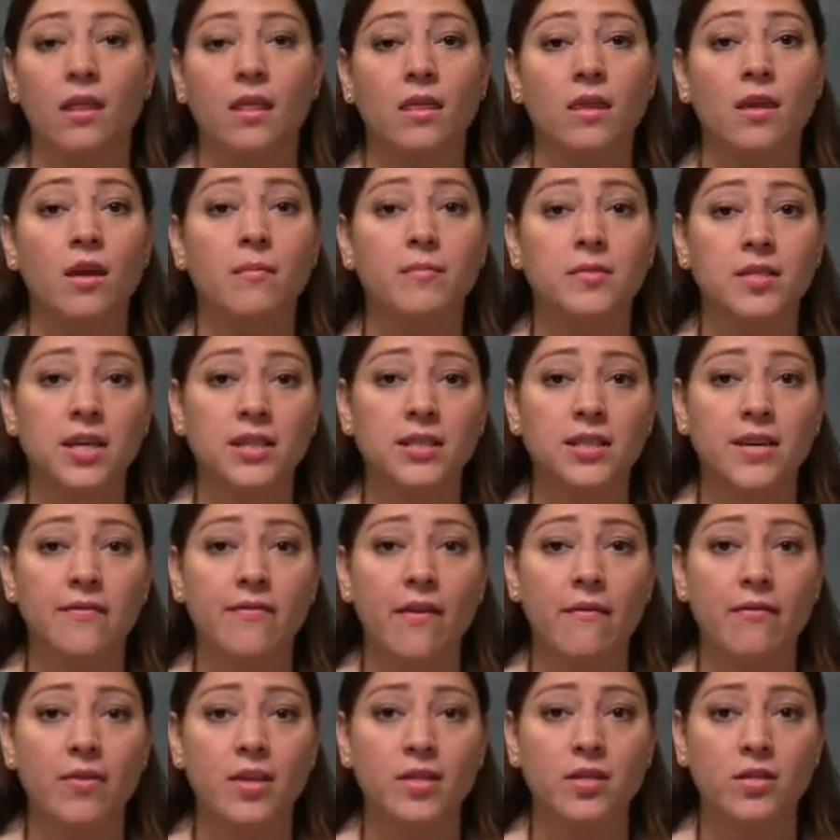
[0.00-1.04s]
The
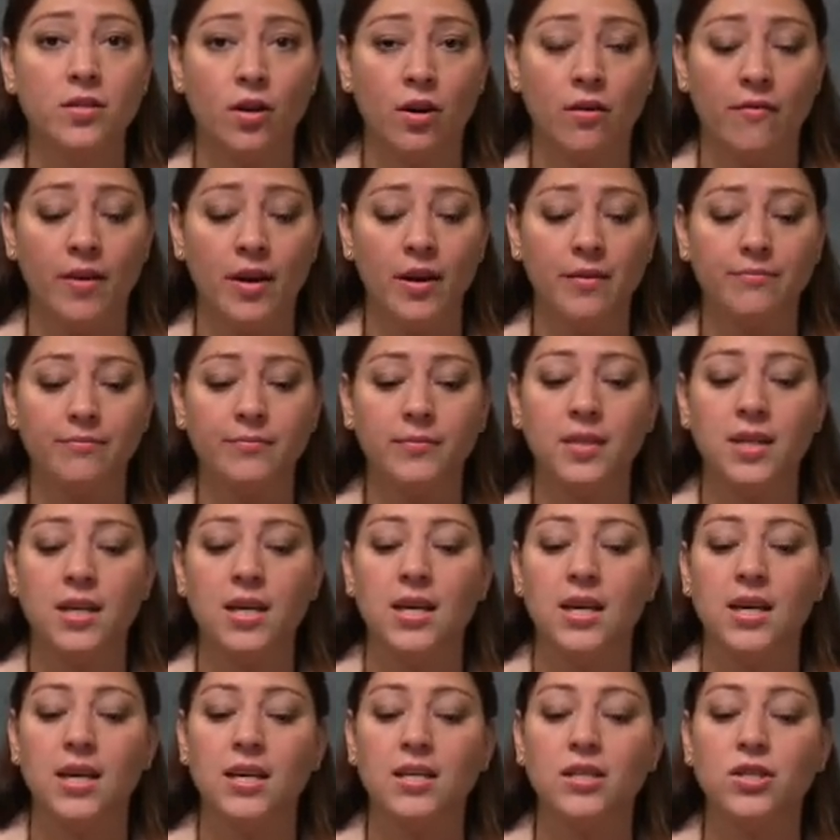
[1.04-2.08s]
objective of the survey
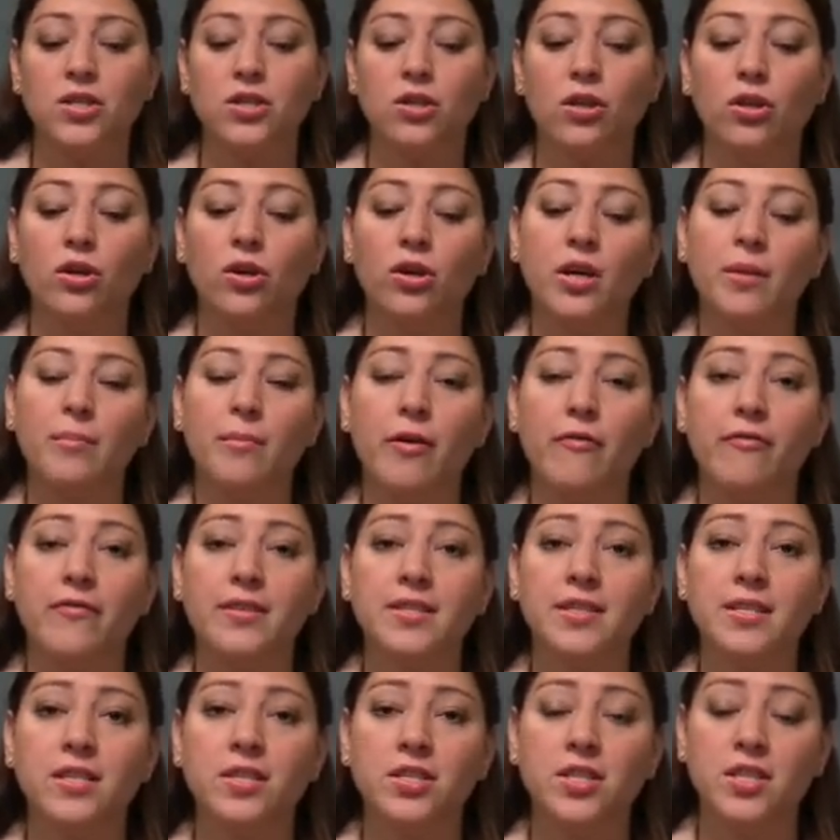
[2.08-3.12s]
is to learn about
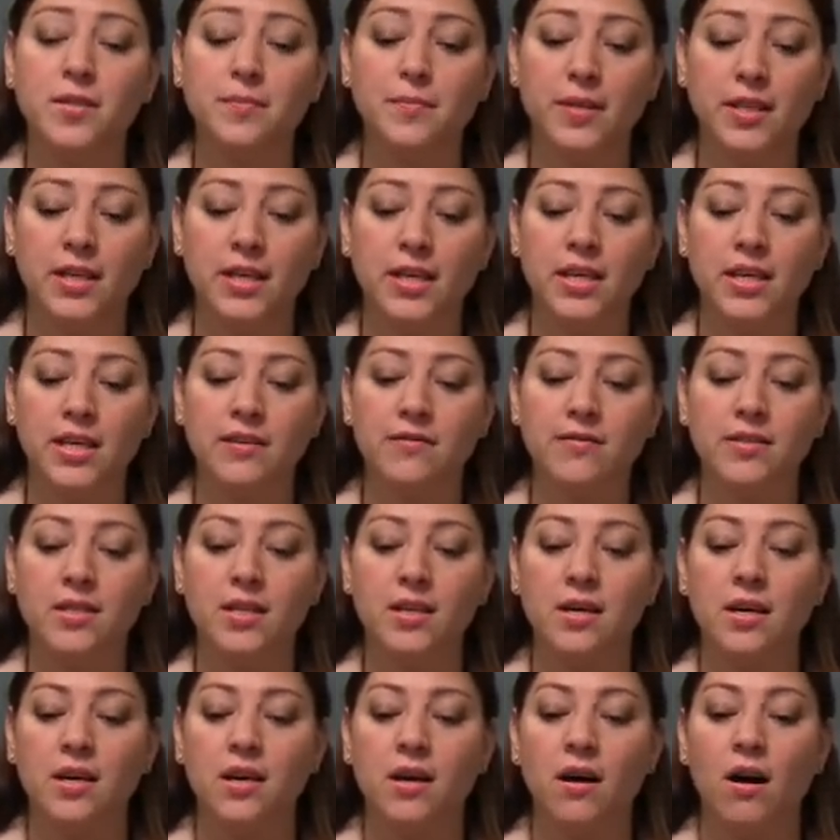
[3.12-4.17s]
physicians' beliefs
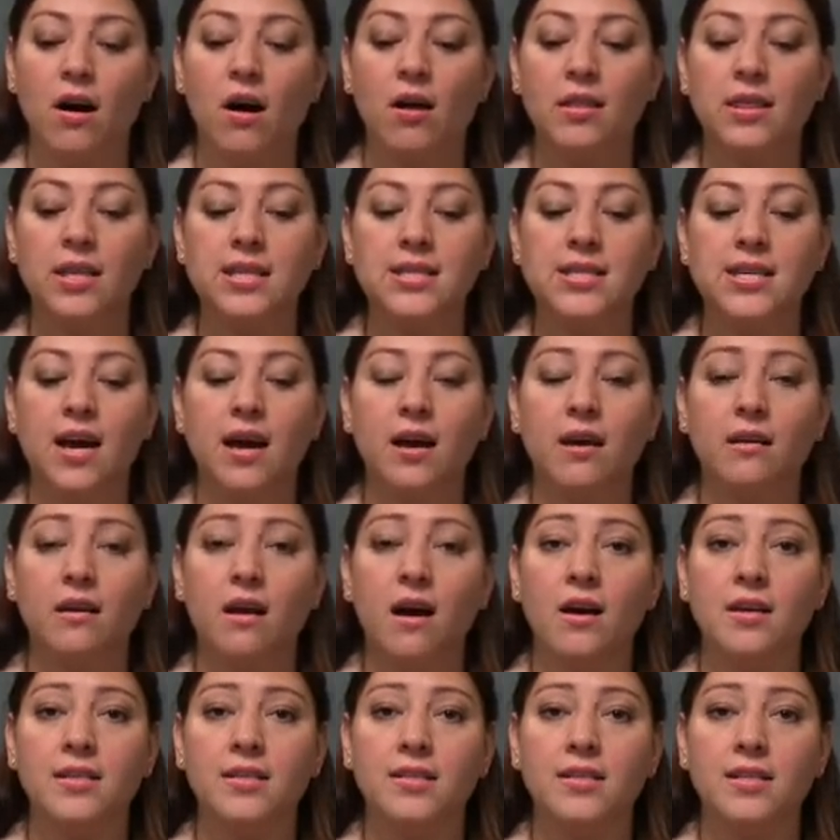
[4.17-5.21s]
on the
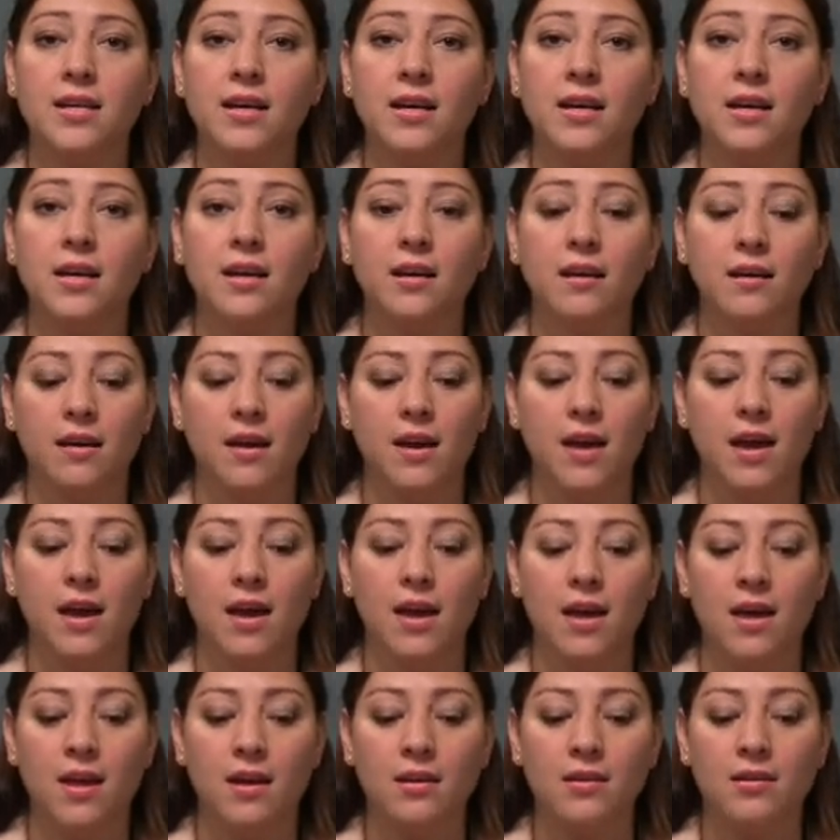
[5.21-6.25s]
diagnostic
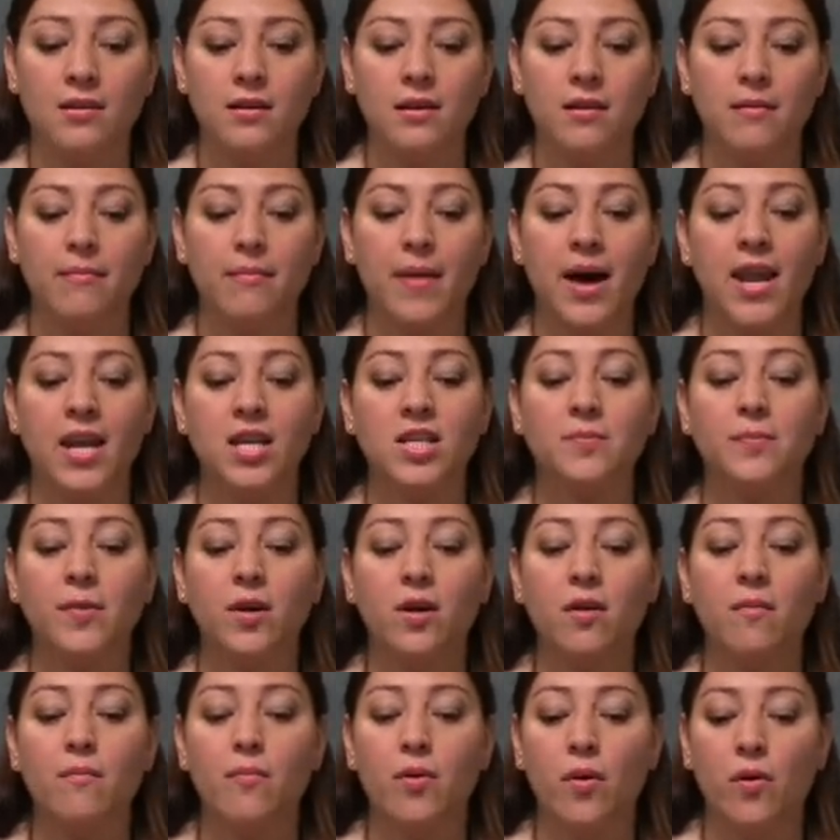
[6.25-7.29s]
and
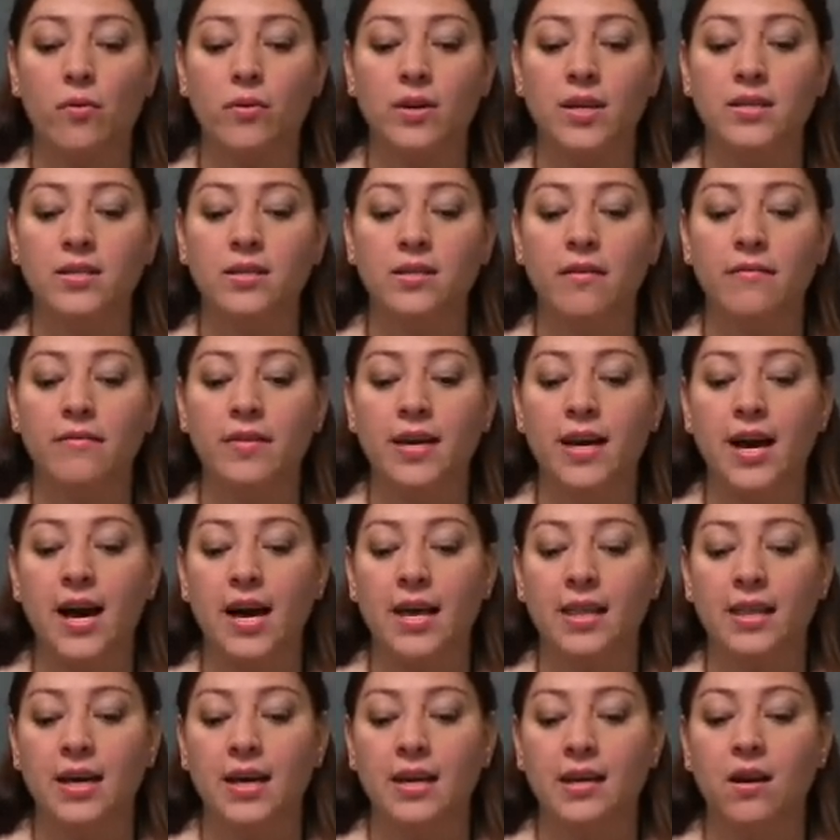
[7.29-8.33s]
management components of the
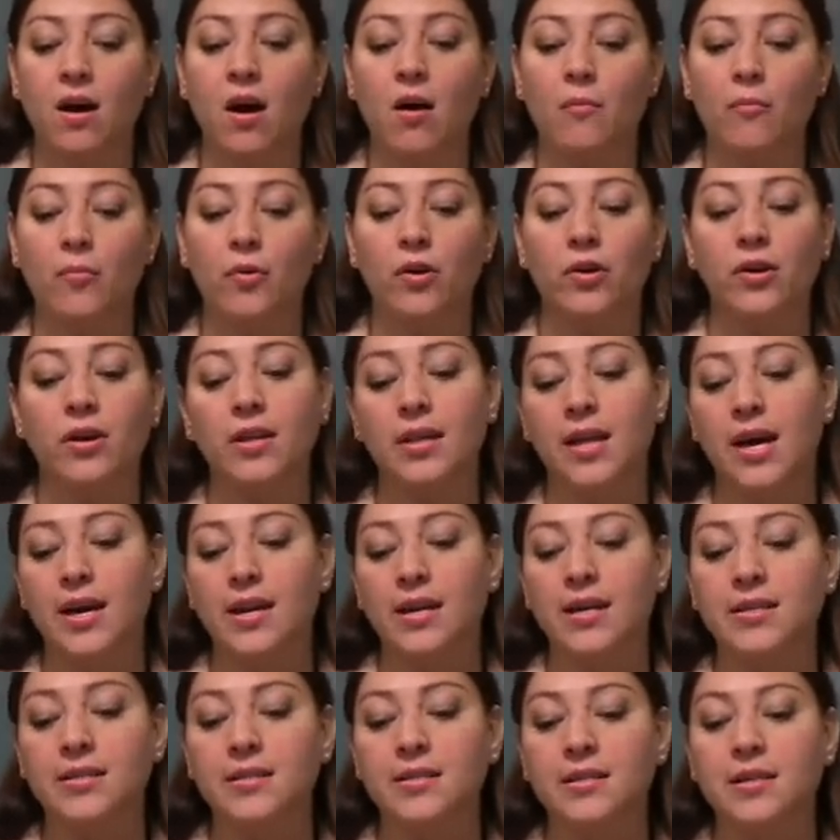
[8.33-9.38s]
guideline on
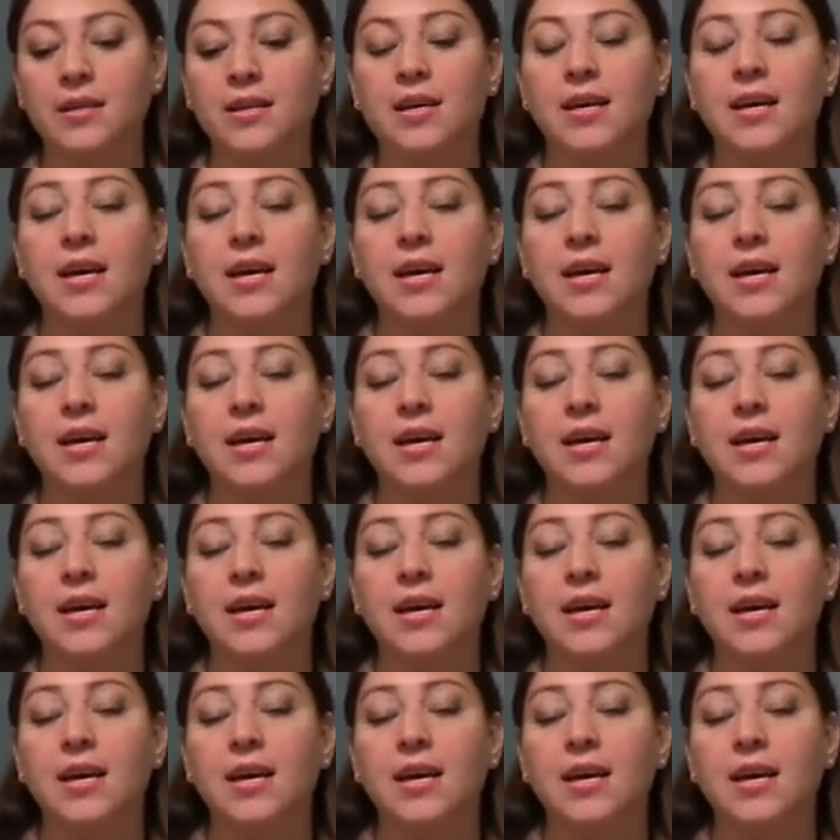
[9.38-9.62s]
bronchiolitis